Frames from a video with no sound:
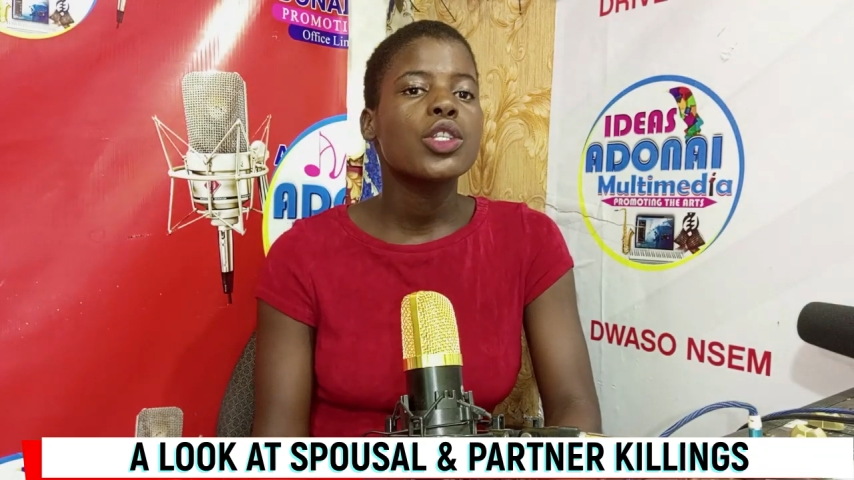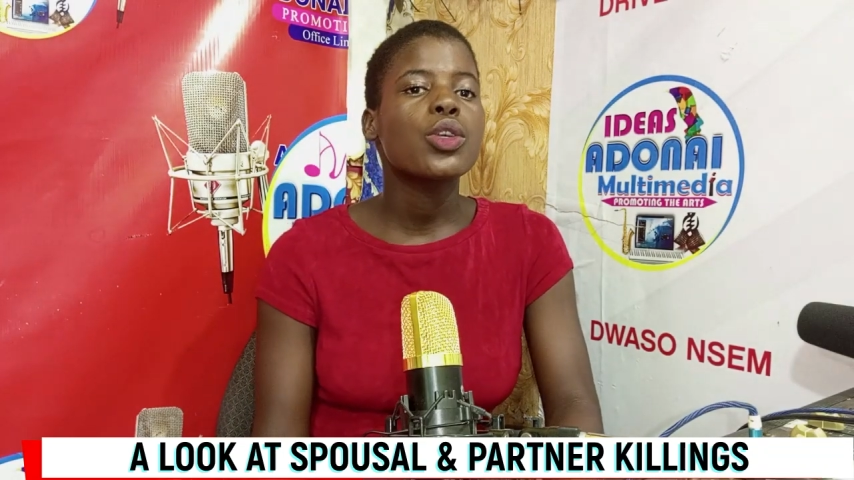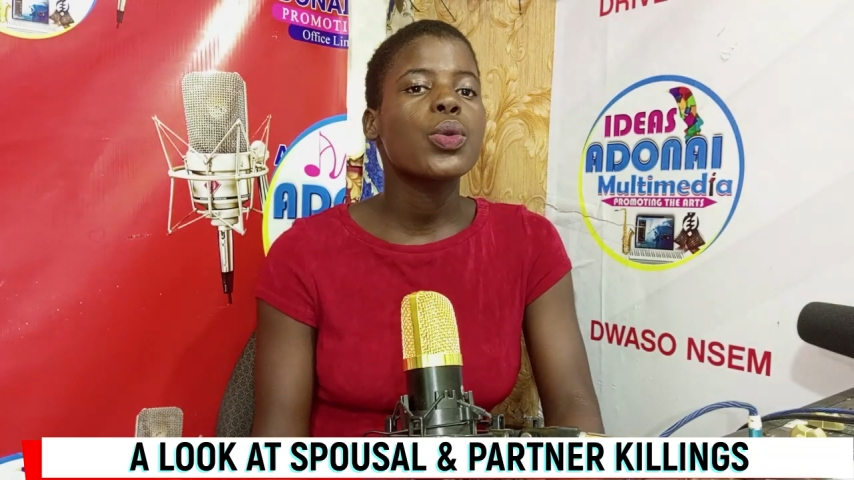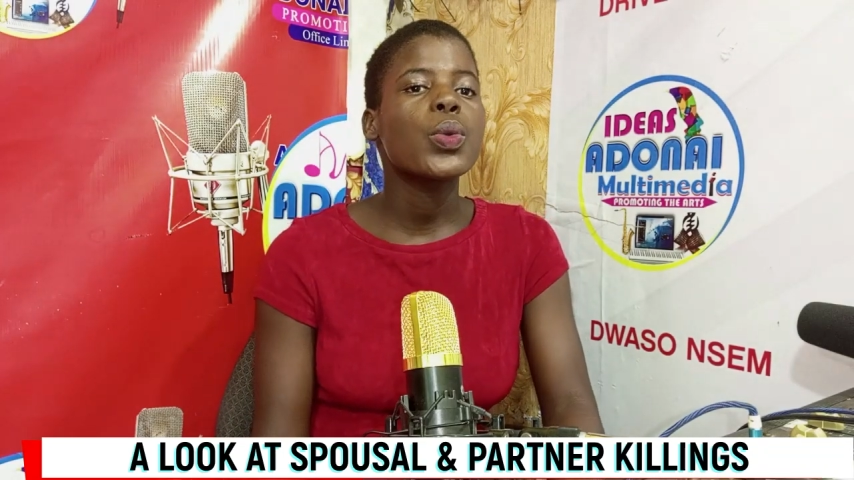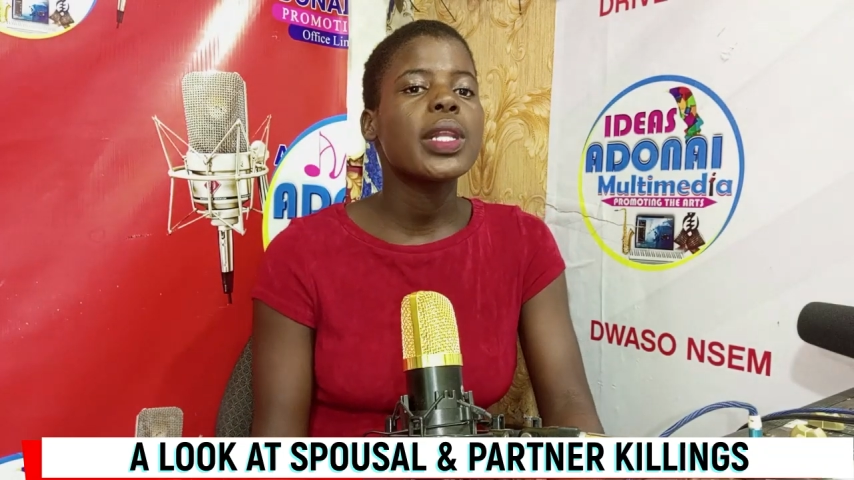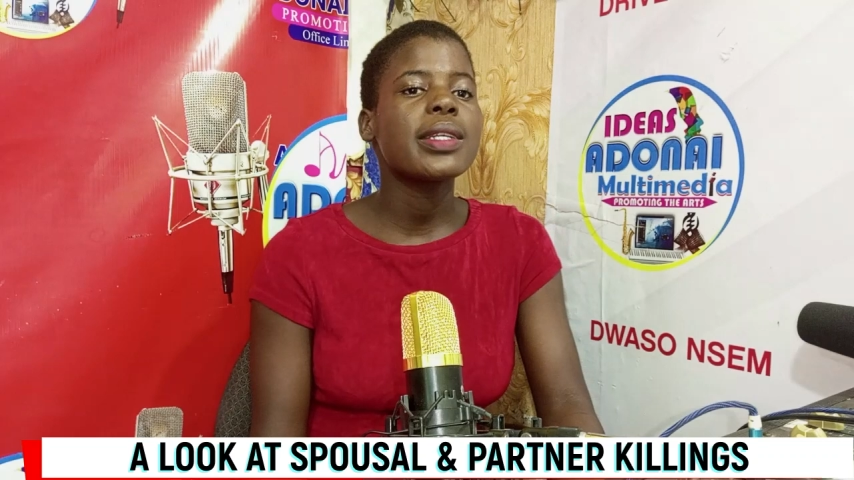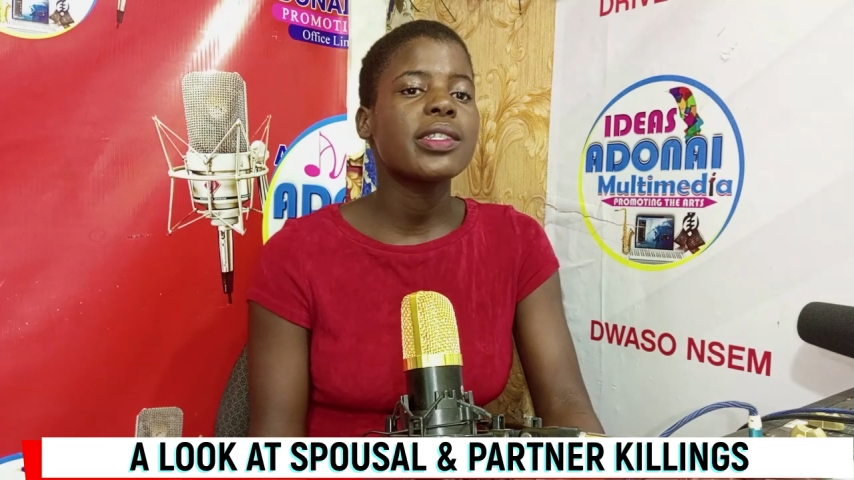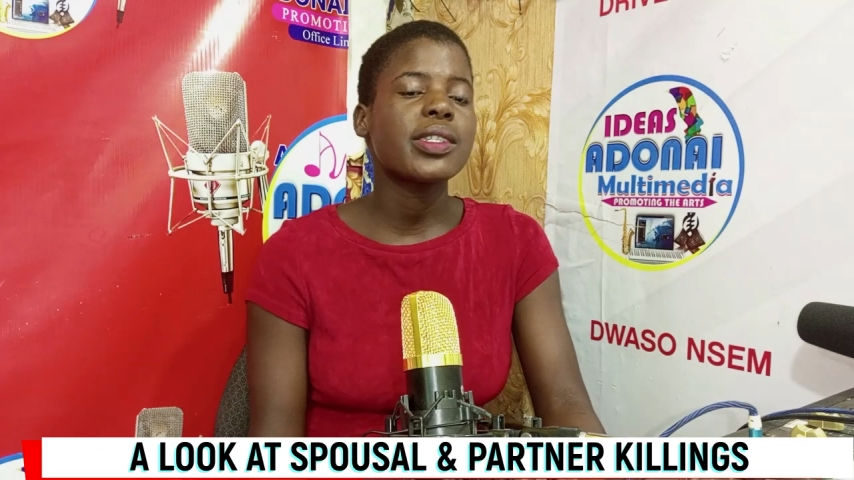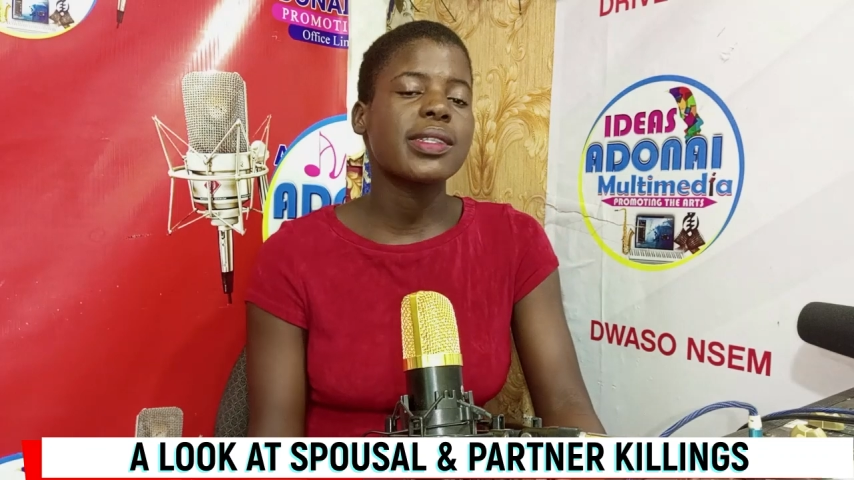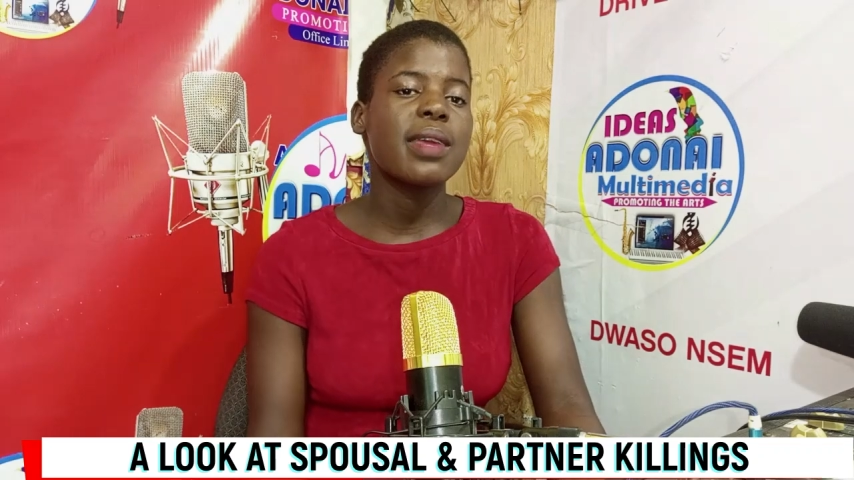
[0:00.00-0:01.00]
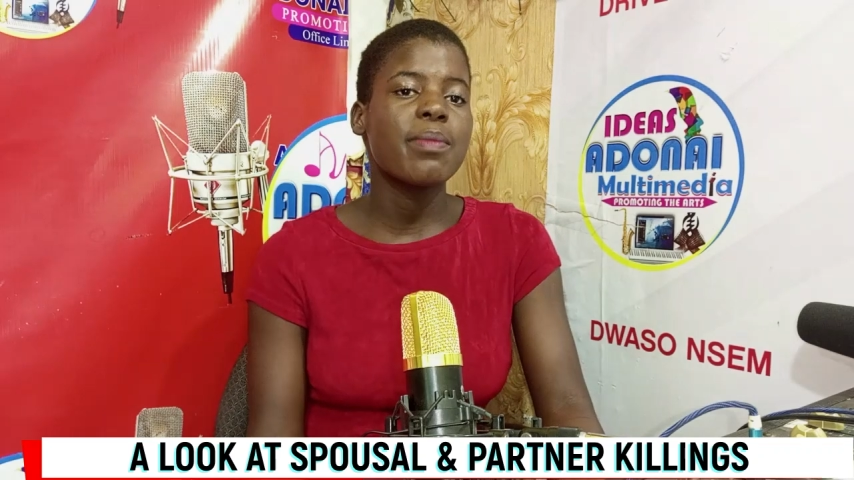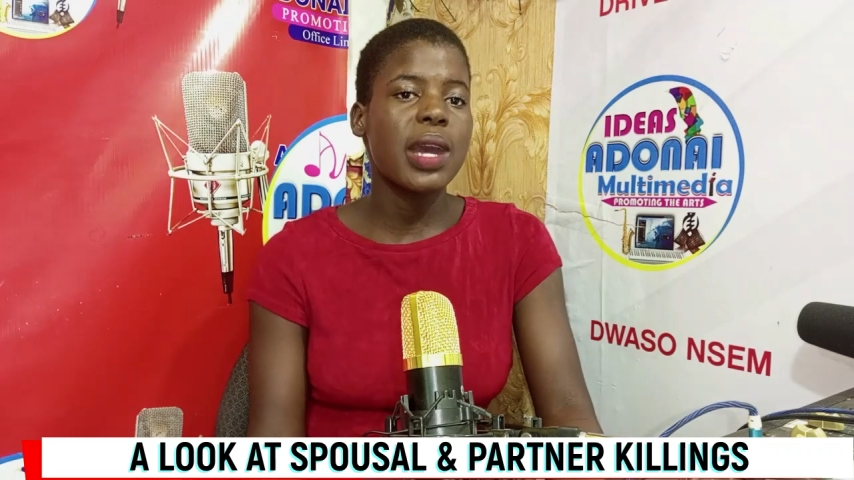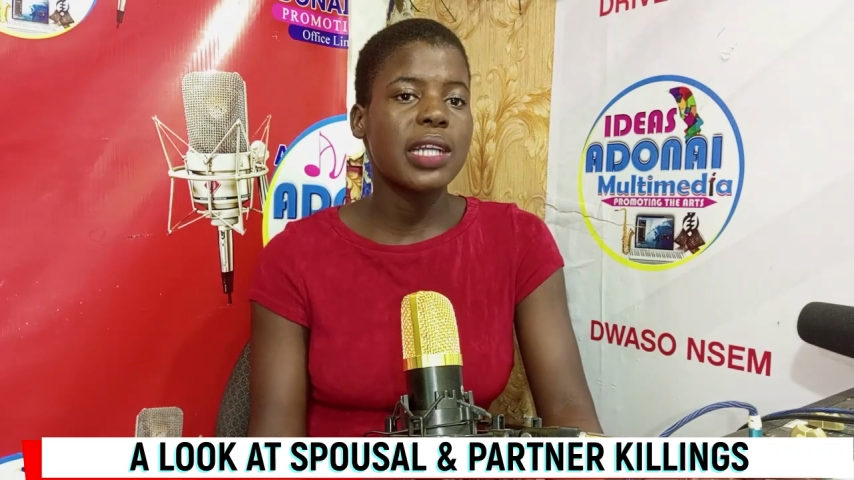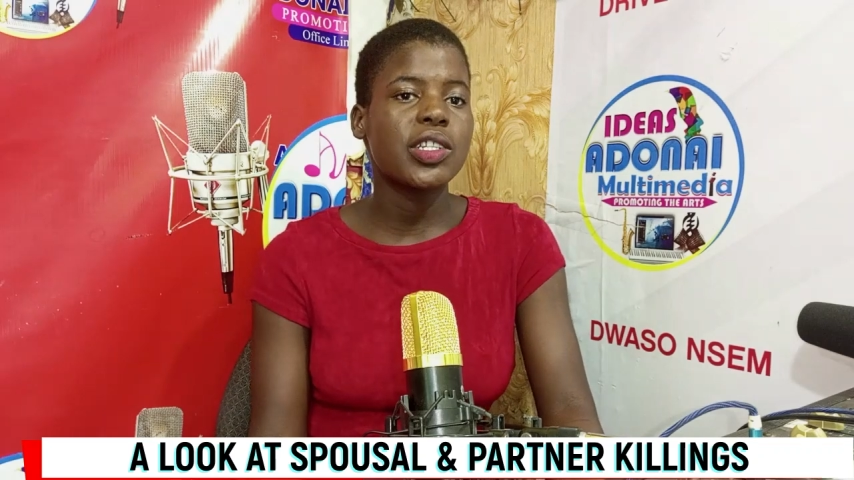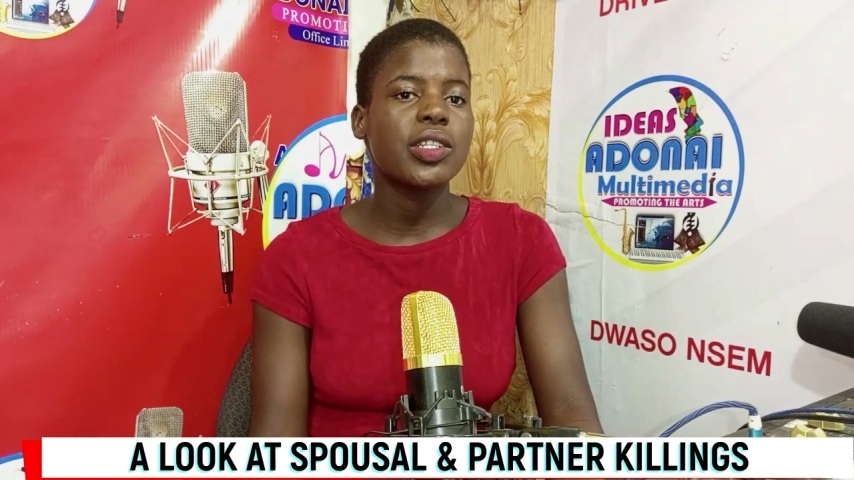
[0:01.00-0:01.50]
So let's just
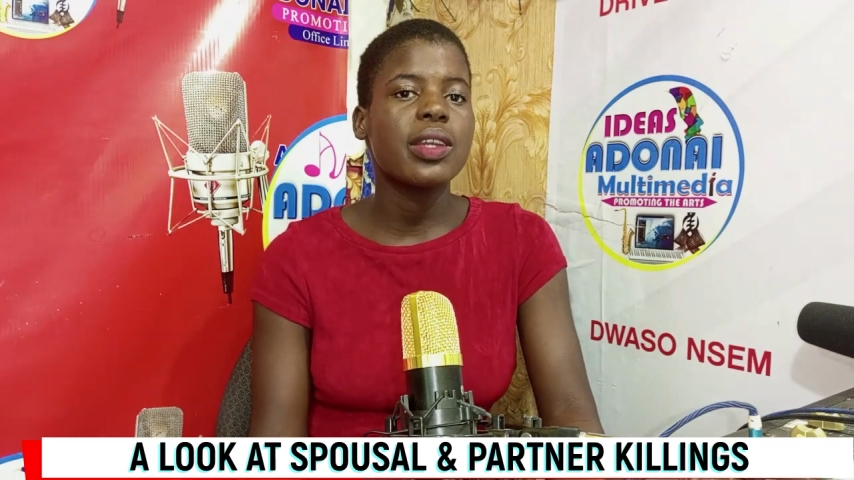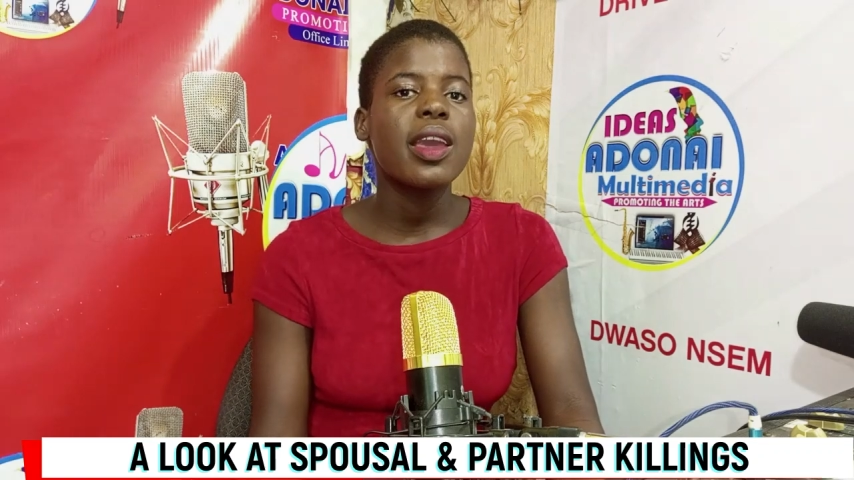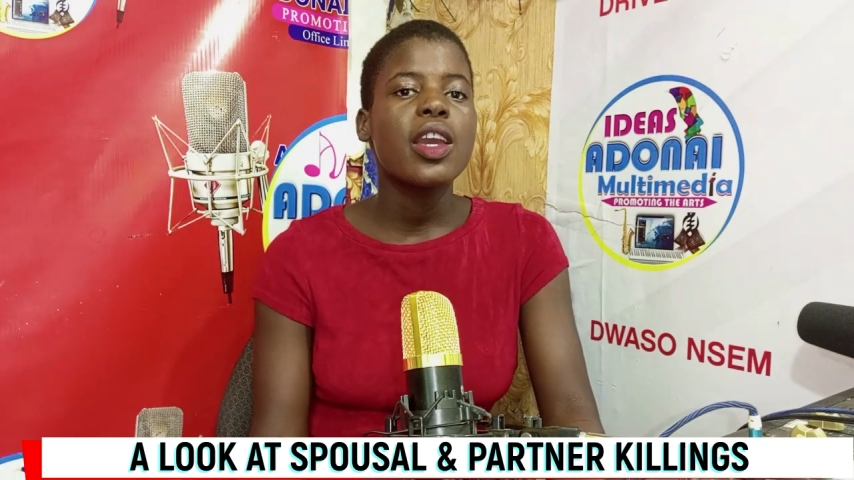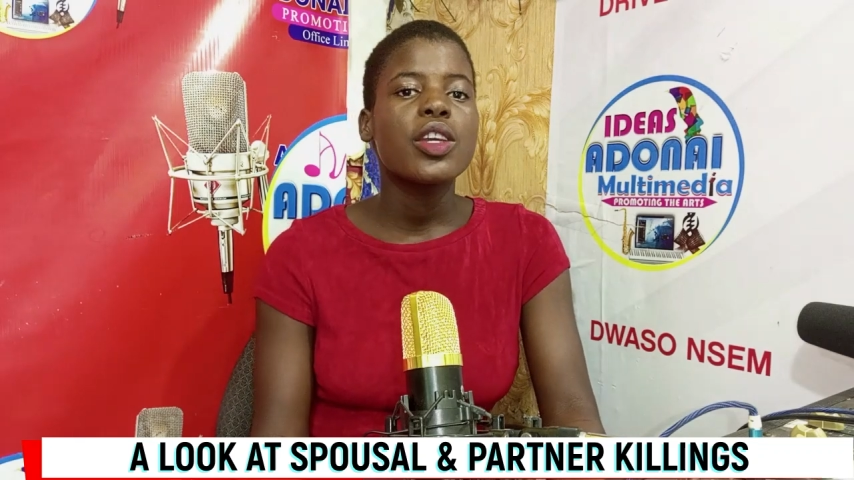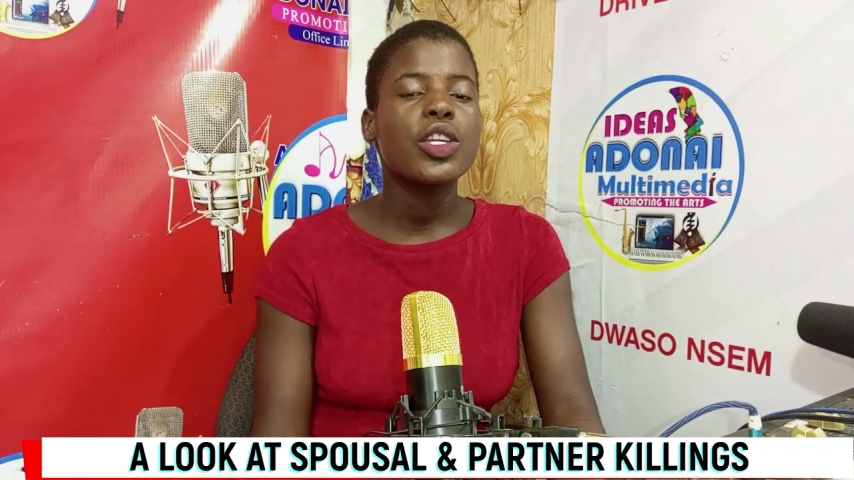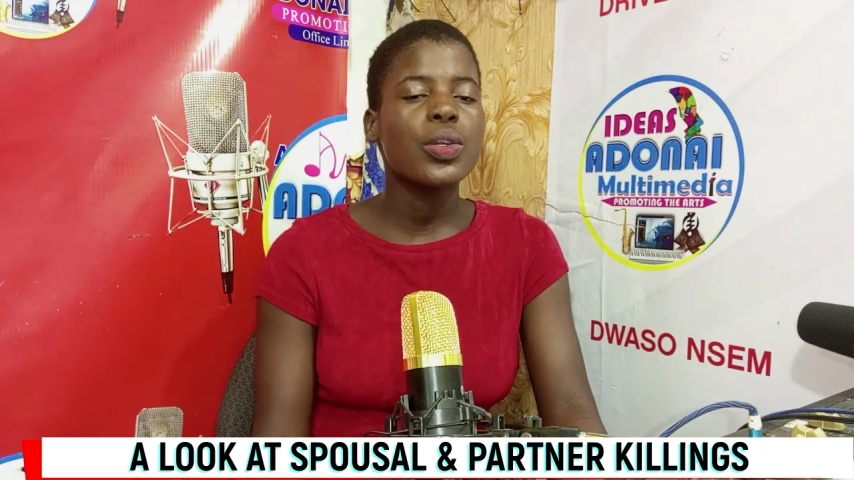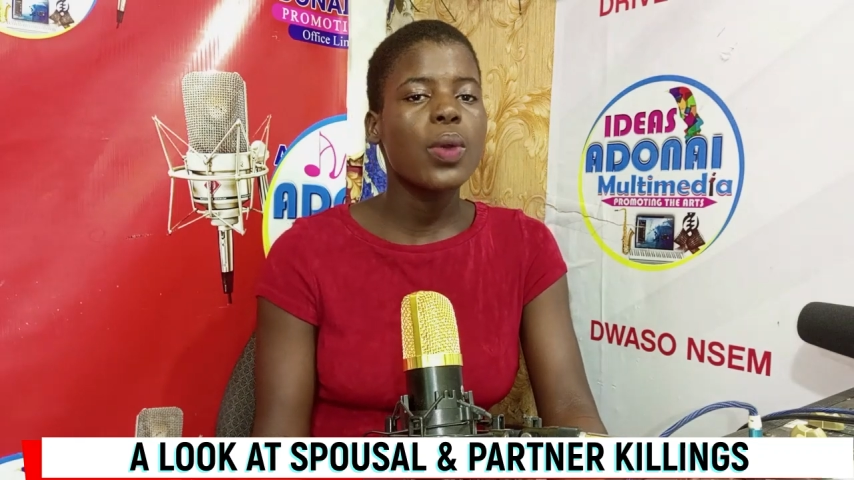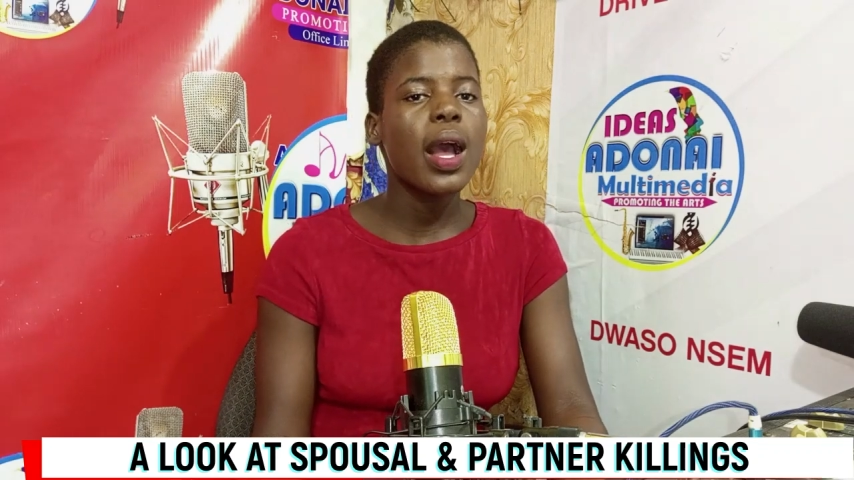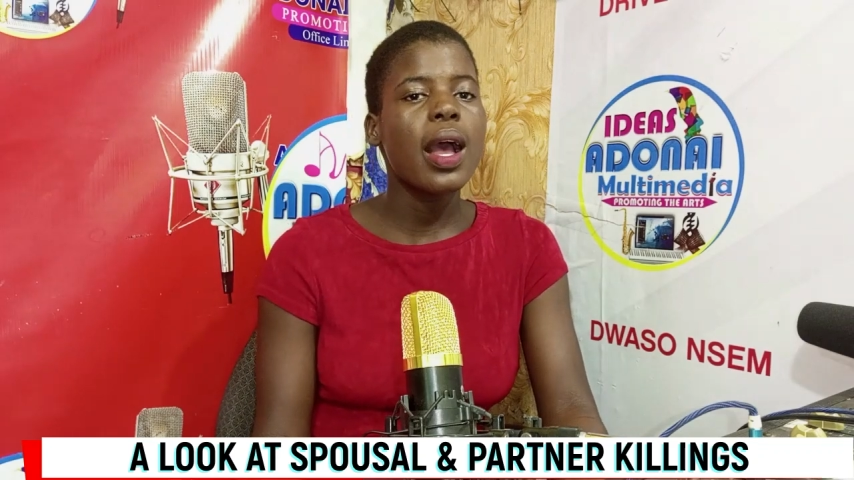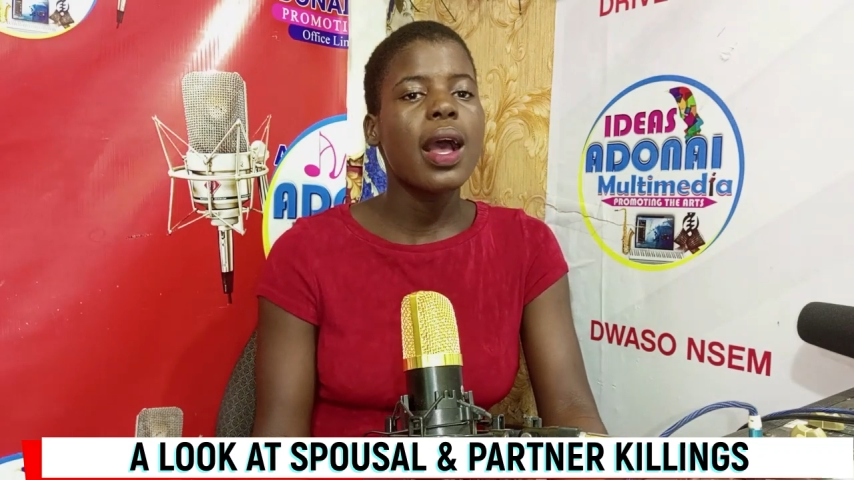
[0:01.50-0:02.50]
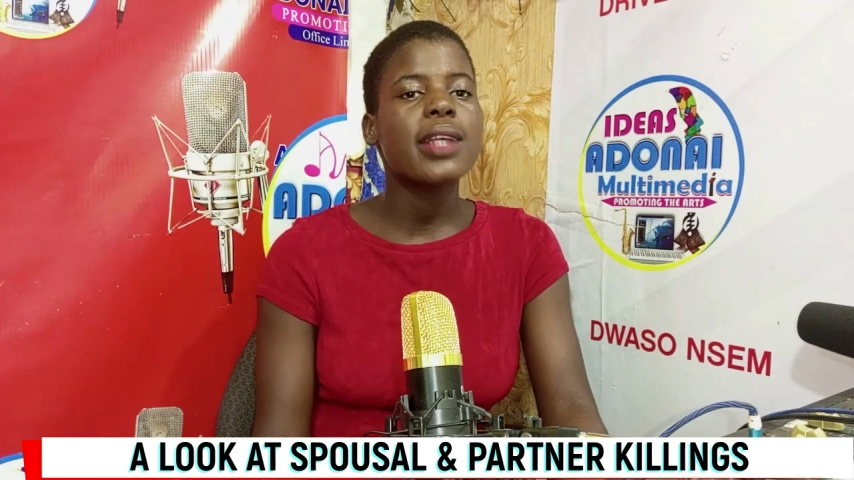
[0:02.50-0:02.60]
imagine you,